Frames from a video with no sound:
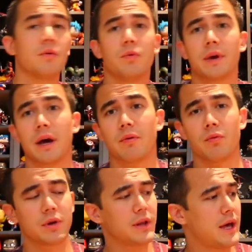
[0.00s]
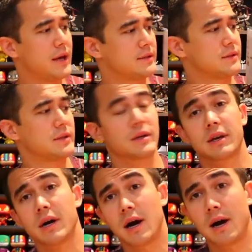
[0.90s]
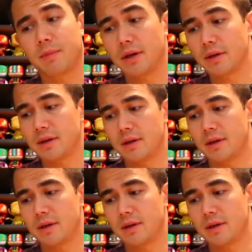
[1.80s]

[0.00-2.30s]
we got one last comic,